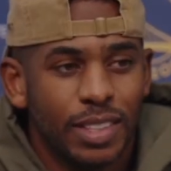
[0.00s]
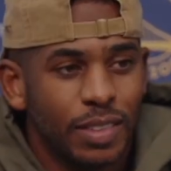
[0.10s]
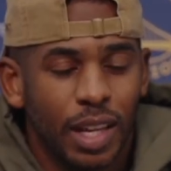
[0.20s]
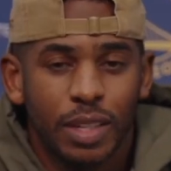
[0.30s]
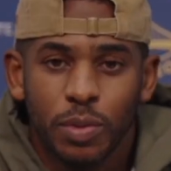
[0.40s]

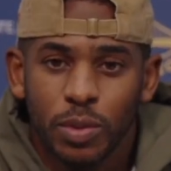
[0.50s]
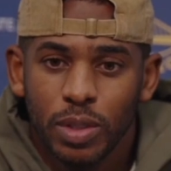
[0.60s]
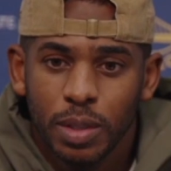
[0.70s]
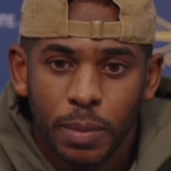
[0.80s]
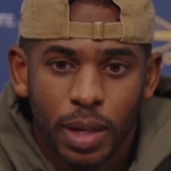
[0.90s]
Like for
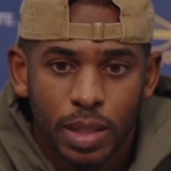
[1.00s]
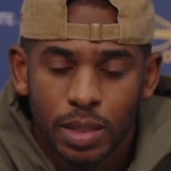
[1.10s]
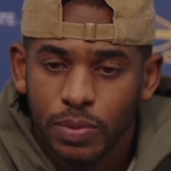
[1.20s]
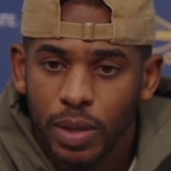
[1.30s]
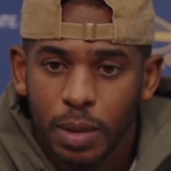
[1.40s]
real, man, this
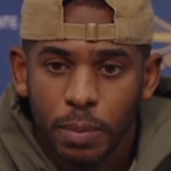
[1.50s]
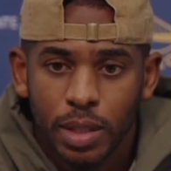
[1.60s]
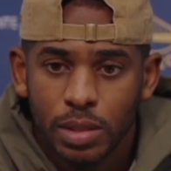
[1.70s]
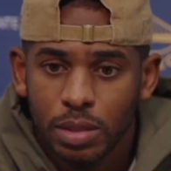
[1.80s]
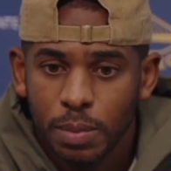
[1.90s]
fan
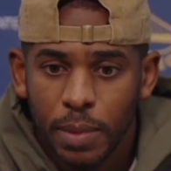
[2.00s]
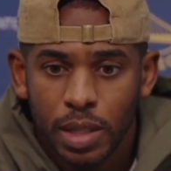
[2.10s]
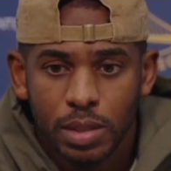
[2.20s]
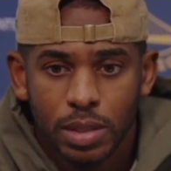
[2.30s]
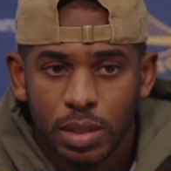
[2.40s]
base is
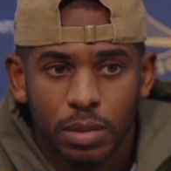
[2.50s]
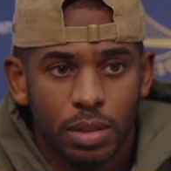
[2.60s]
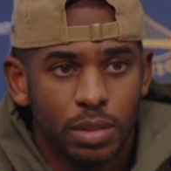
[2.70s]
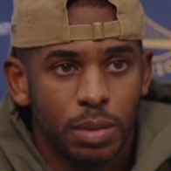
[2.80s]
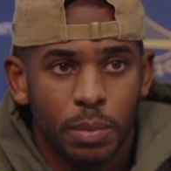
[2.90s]
amazing to
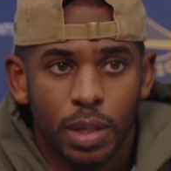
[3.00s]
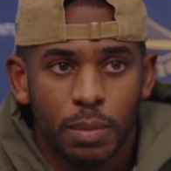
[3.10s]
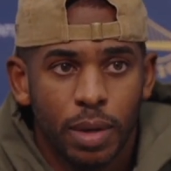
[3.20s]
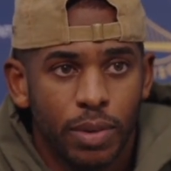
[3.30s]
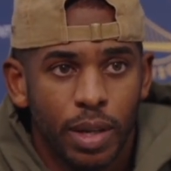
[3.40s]
to me and
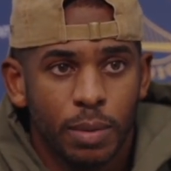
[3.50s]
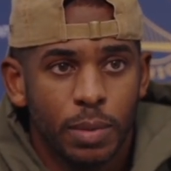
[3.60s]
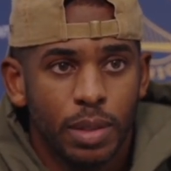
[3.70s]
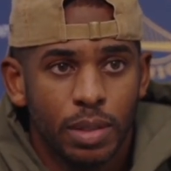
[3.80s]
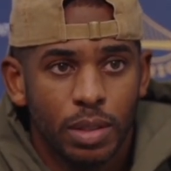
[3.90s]
my family.